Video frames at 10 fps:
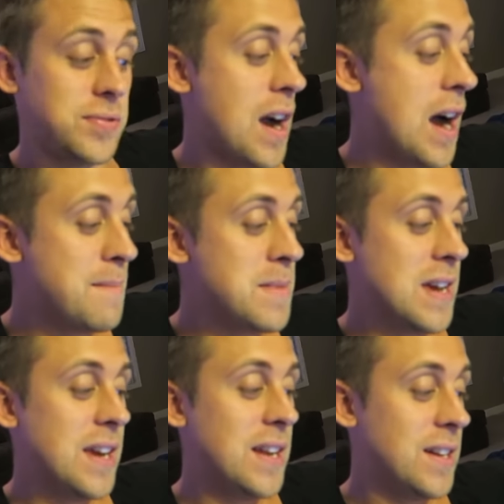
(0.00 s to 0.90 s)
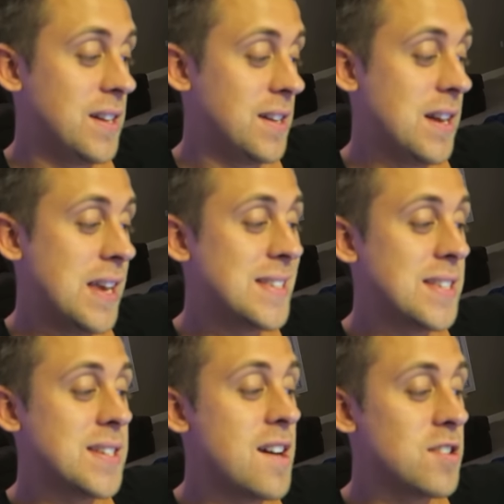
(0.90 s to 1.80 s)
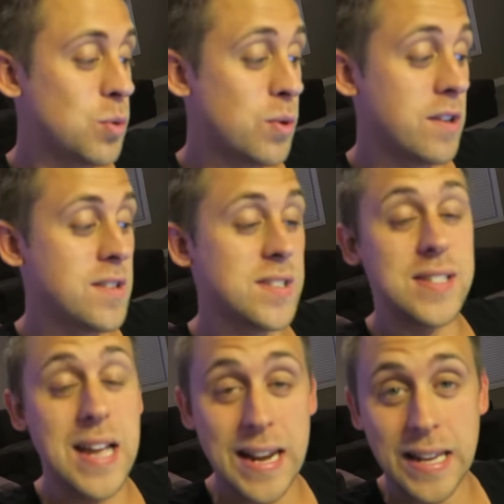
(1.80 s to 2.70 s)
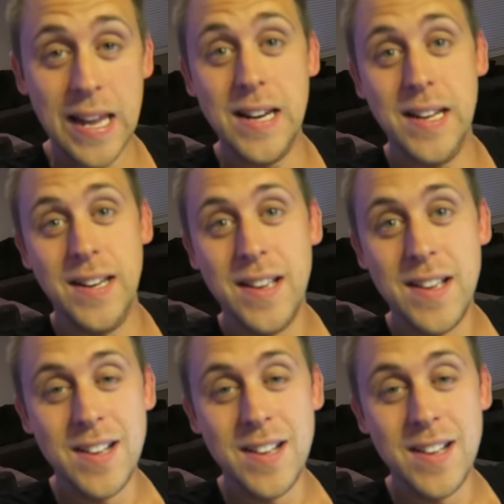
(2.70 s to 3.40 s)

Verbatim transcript: I mean, his entire Twitter is dedicated